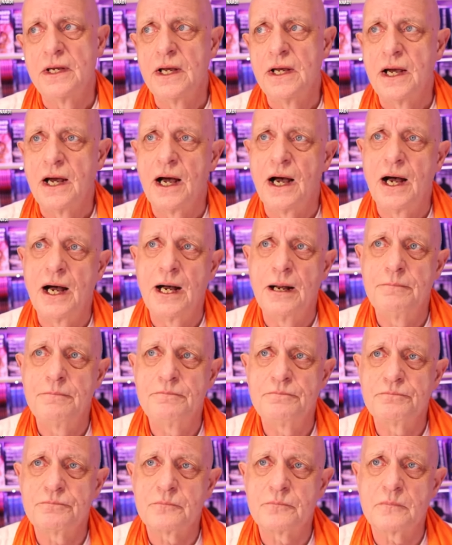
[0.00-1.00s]

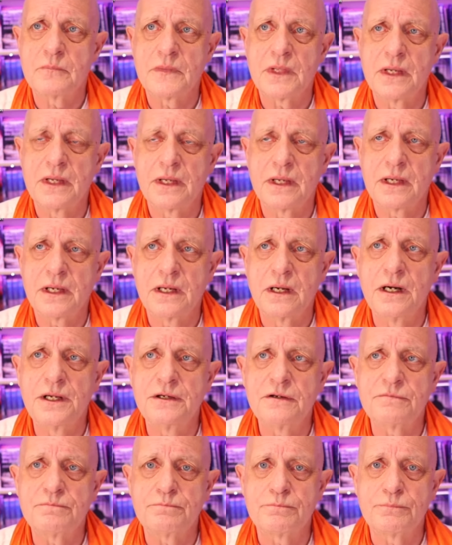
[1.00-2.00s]
um, kind
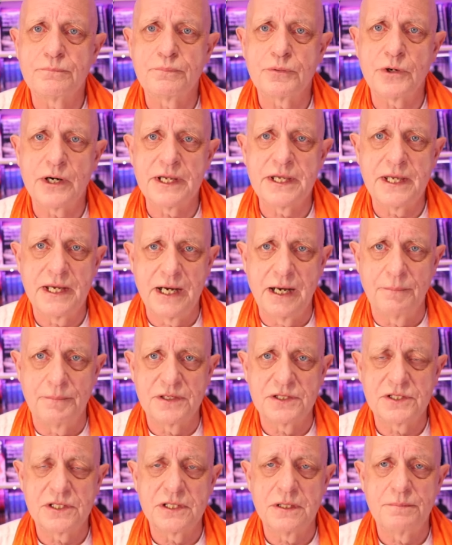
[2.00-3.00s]
of break up.
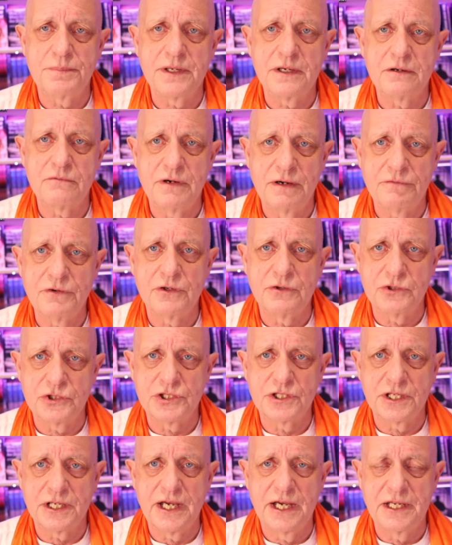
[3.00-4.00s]
There's going to be a revolution
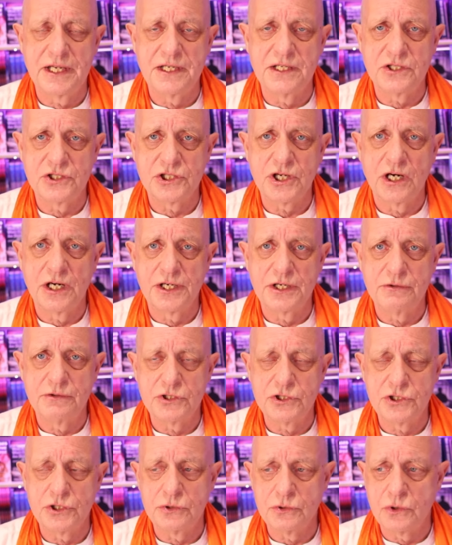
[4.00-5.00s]
again in China in
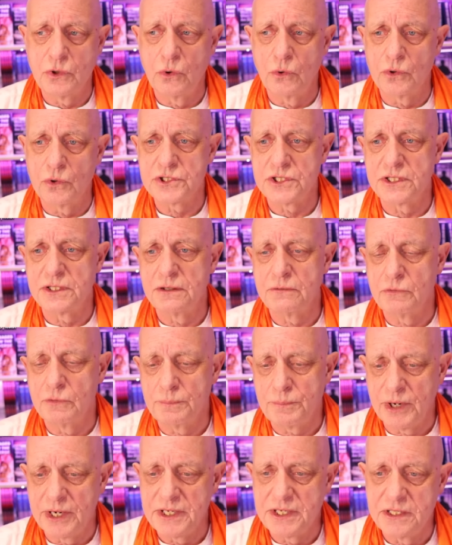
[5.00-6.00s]
due course, and it will
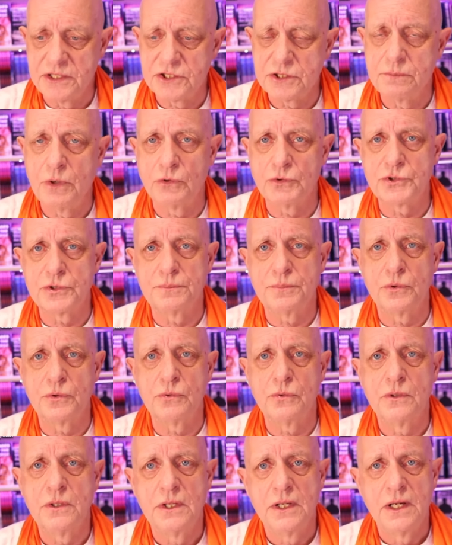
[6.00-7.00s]
break into multiple
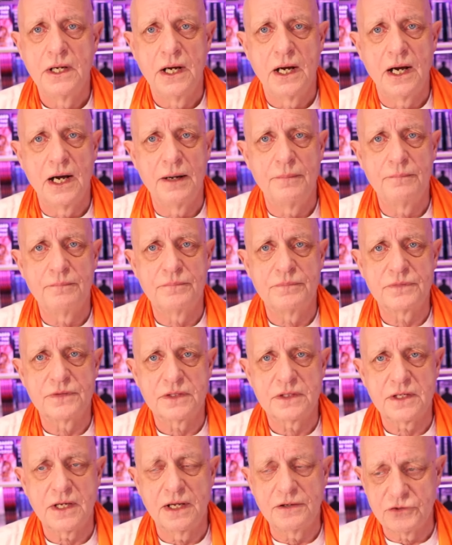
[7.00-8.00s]
um,
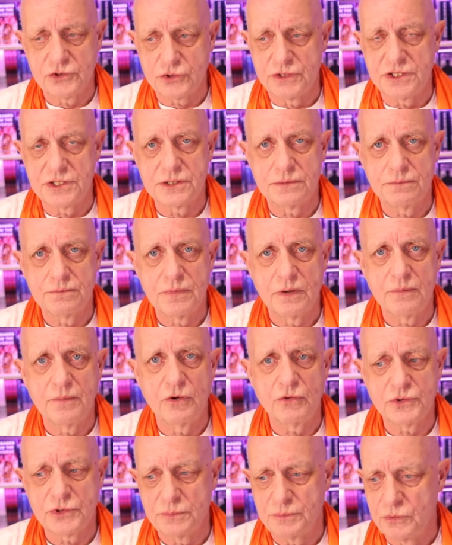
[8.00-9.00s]
countries or
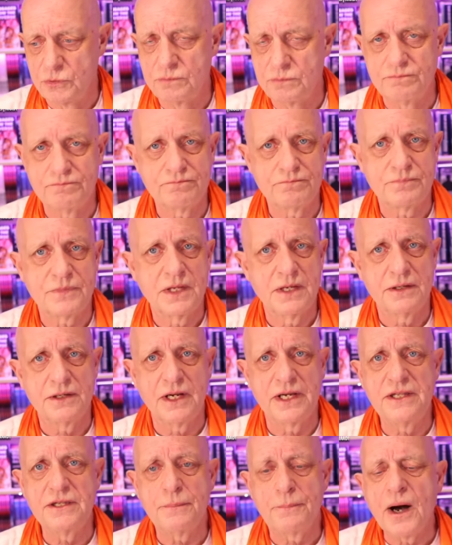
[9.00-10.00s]
multiple. You know,
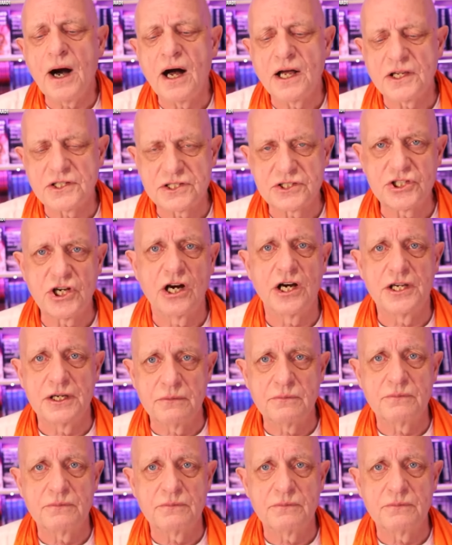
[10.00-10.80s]
in the past, China